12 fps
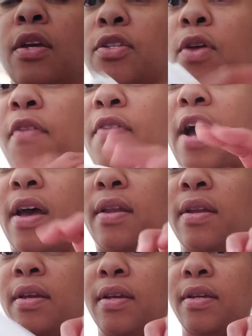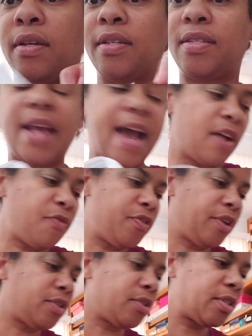So I've got a stack of
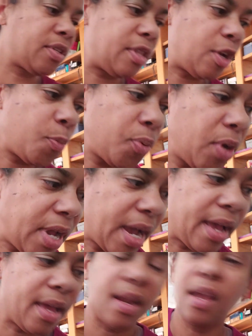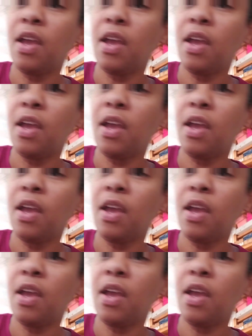filters that are pre-cut,